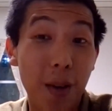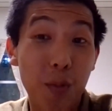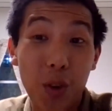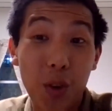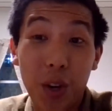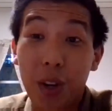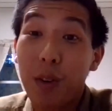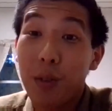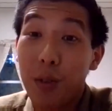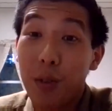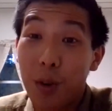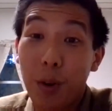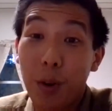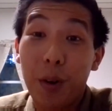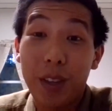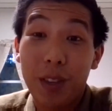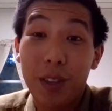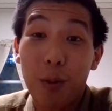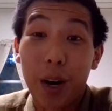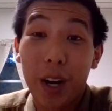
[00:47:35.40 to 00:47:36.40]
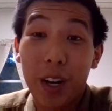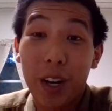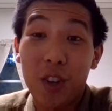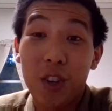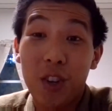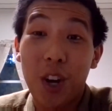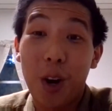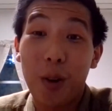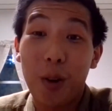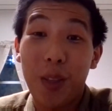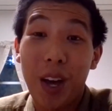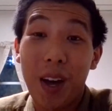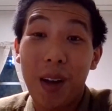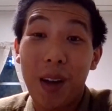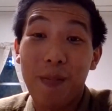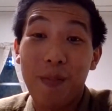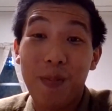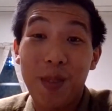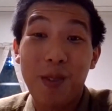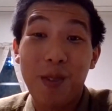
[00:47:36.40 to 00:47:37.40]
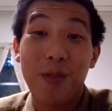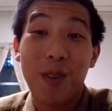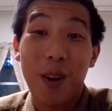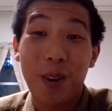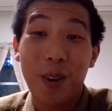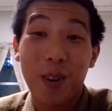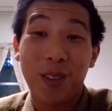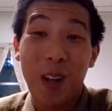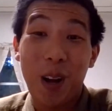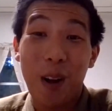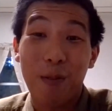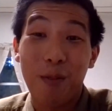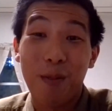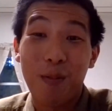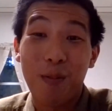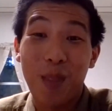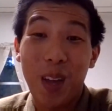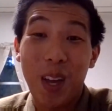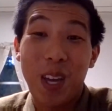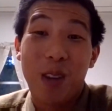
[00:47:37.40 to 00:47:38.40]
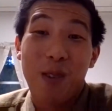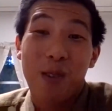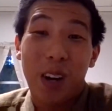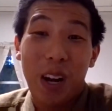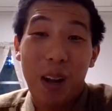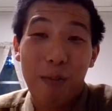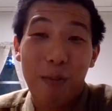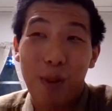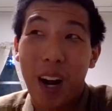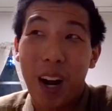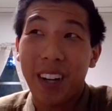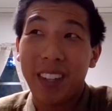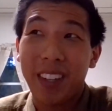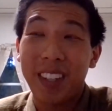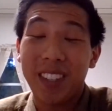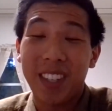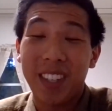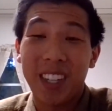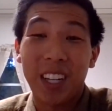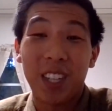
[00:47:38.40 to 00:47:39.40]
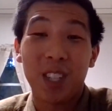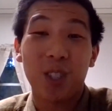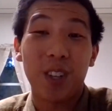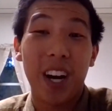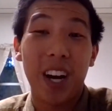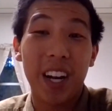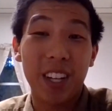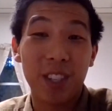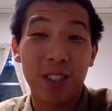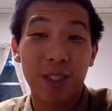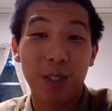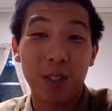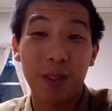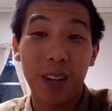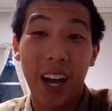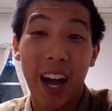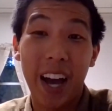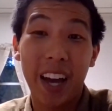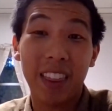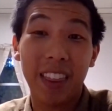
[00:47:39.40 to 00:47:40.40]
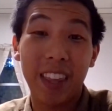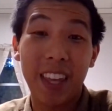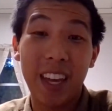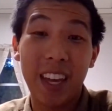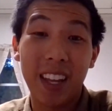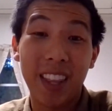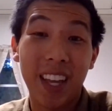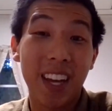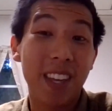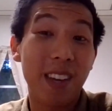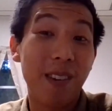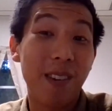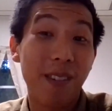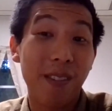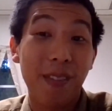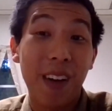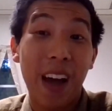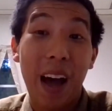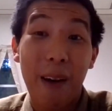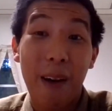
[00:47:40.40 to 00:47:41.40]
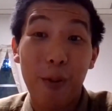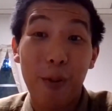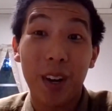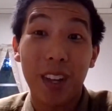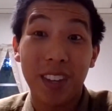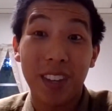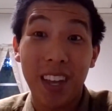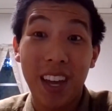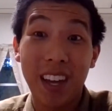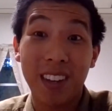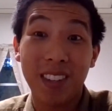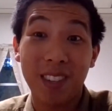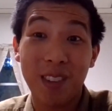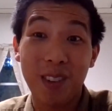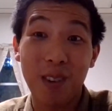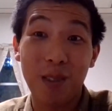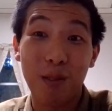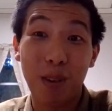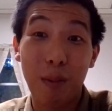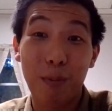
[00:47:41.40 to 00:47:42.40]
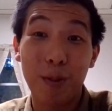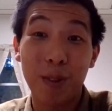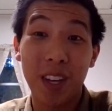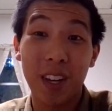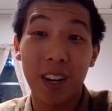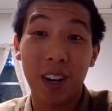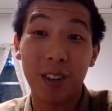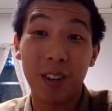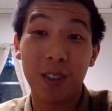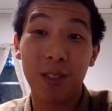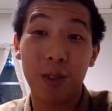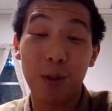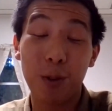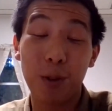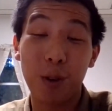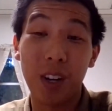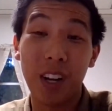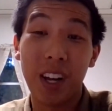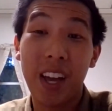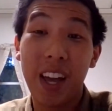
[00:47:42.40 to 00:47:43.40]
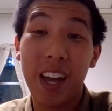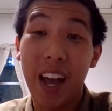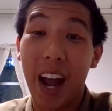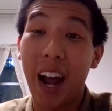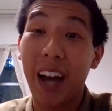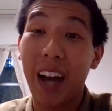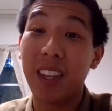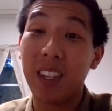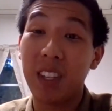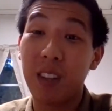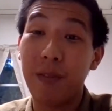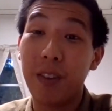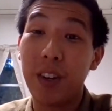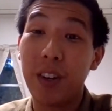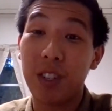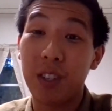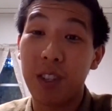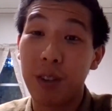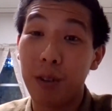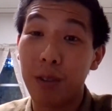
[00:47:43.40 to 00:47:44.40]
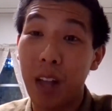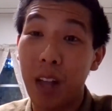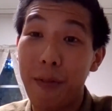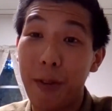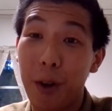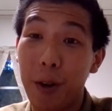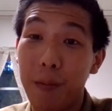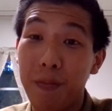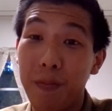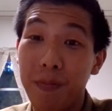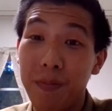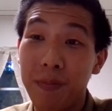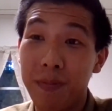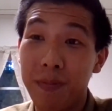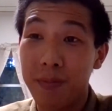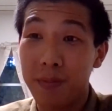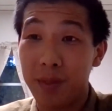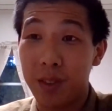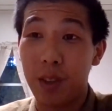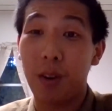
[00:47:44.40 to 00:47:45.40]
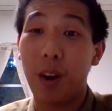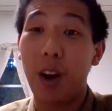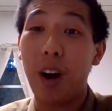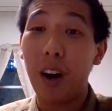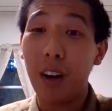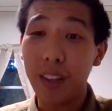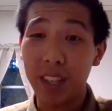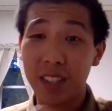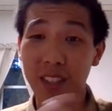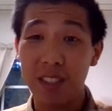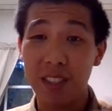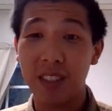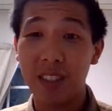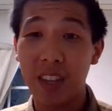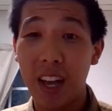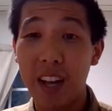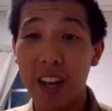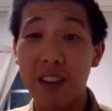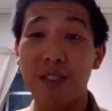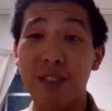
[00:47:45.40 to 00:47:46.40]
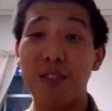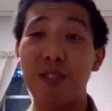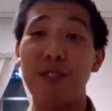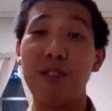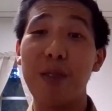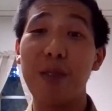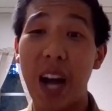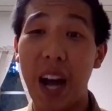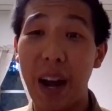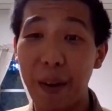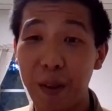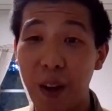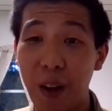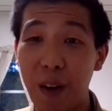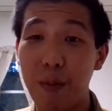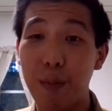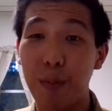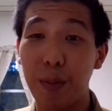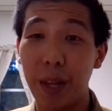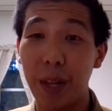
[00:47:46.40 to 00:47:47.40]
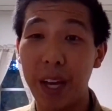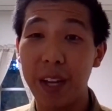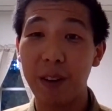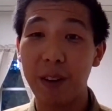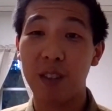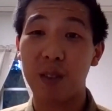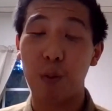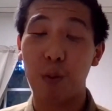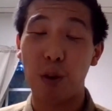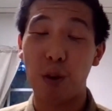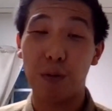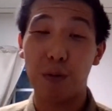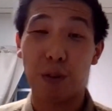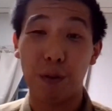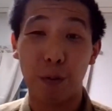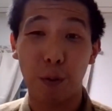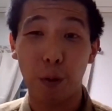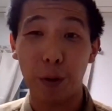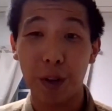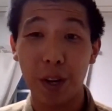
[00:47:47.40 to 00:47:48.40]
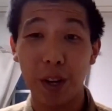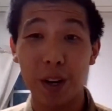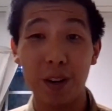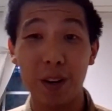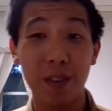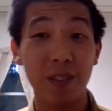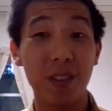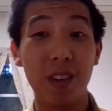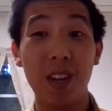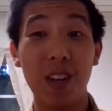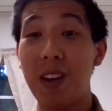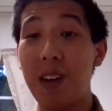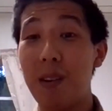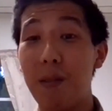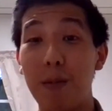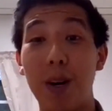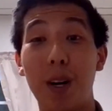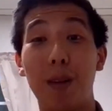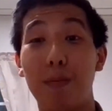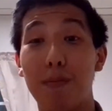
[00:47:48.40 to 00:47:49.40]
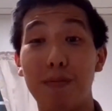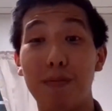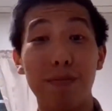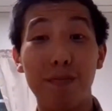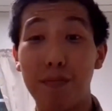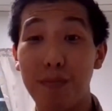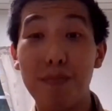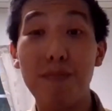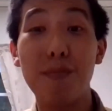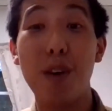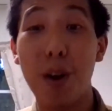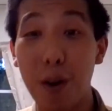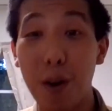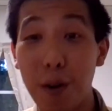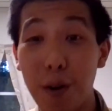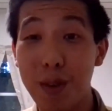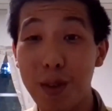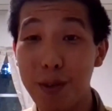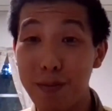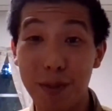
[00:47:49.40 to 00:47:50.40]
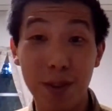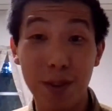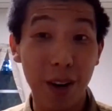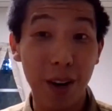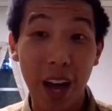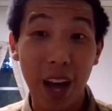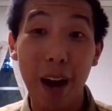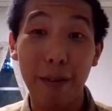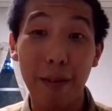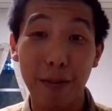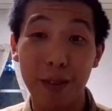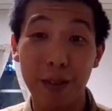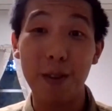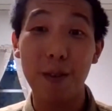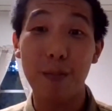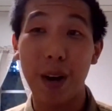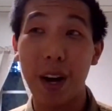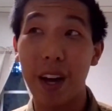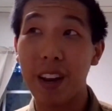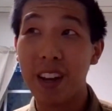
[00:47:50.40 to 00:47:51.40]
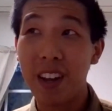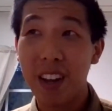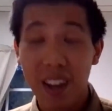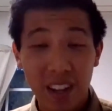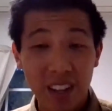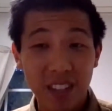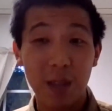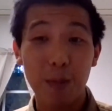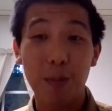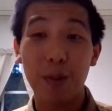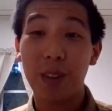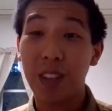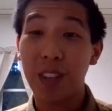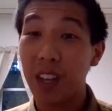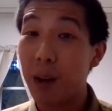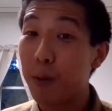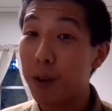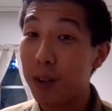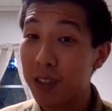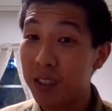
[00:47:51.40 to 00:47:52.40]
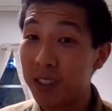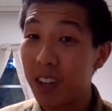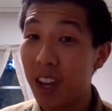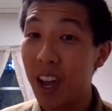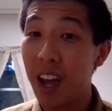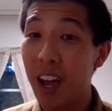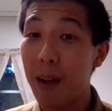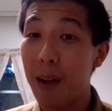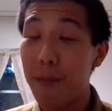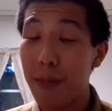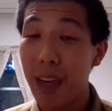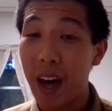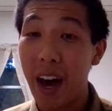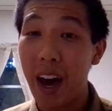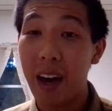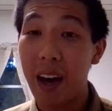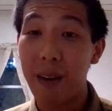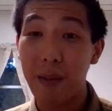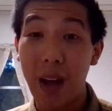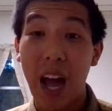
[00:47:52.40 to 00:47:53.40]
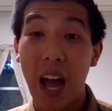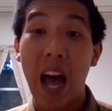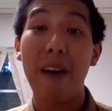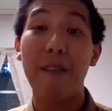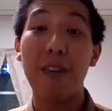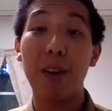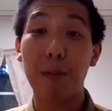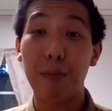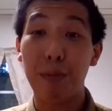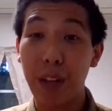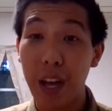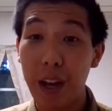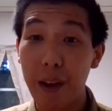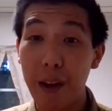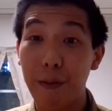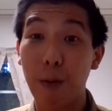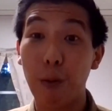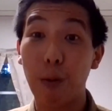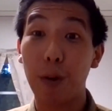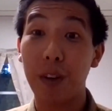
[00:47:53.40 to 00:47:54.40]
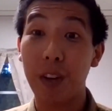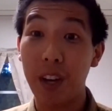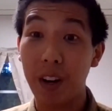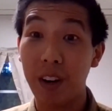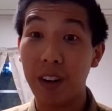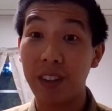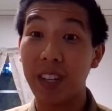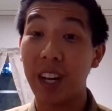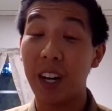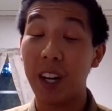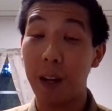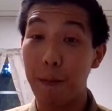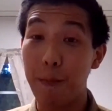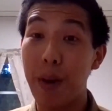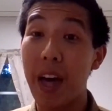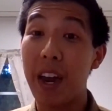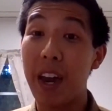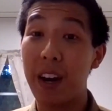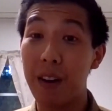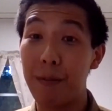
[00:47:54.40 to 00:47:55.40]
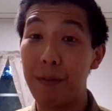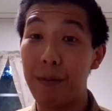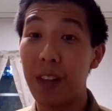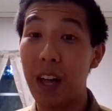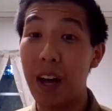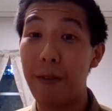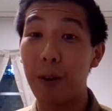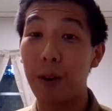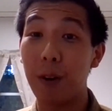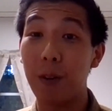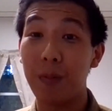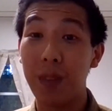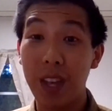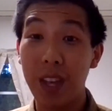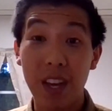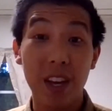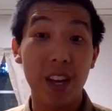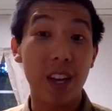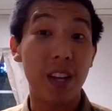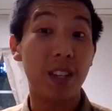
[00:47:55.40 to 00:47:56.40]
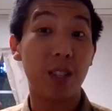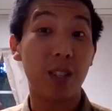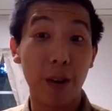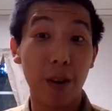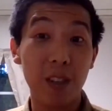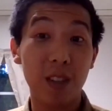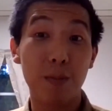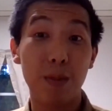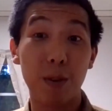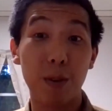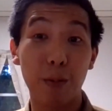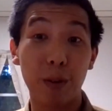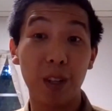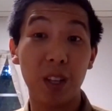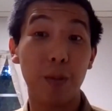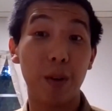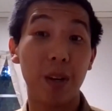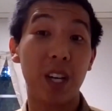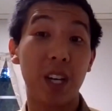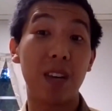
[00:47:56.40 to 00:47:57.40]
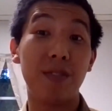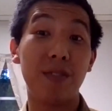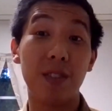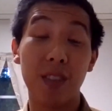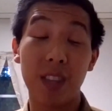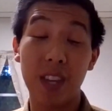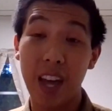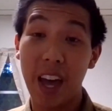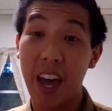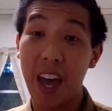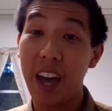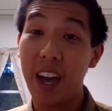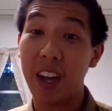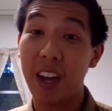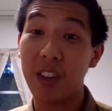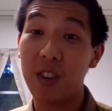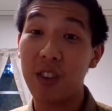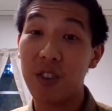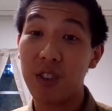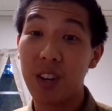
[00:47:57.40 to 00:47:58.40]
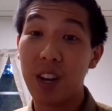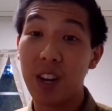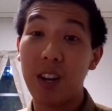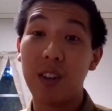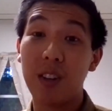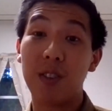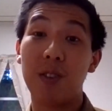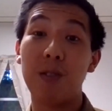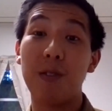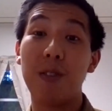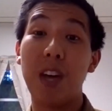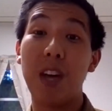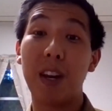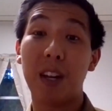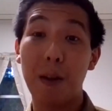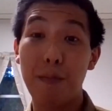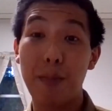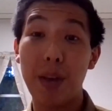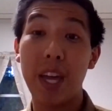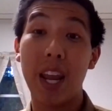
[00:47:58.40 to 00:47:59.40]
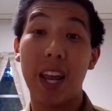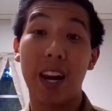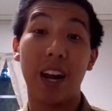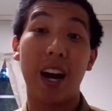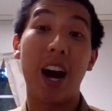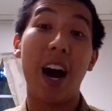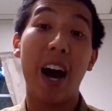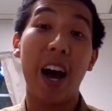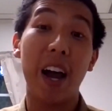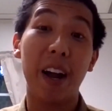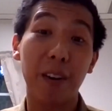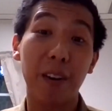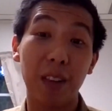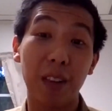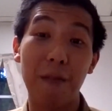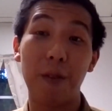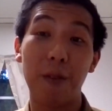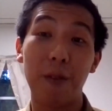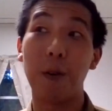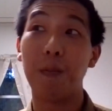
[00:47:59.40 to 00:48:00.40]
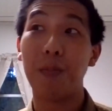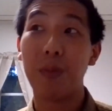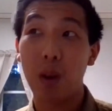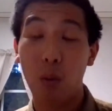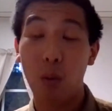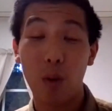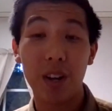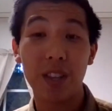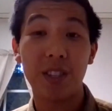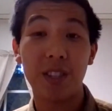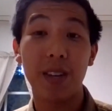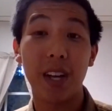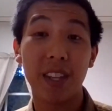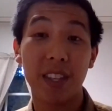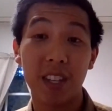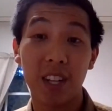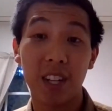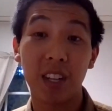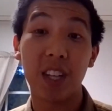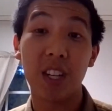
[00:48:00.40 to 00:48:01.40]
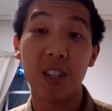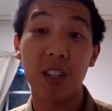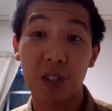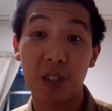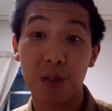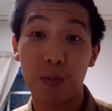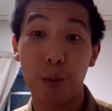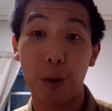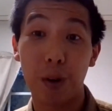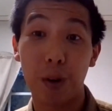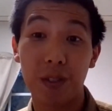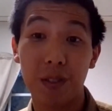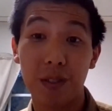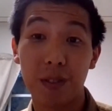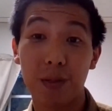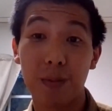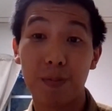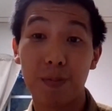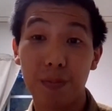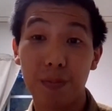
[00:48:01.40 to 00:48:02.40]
you're going to want to show that you know your stuff, that you are a practice and a tried and true athlete, and that you have what it takes to represent our school at the Division II level. So all that's to say, do you have to have been playing your sport for 4 years? Well, no, you don't have to, but typically I would say that having played 4 years at a competitive level is going to be really what gives you the edge to then compete at a higher level once you get to collegiate sports.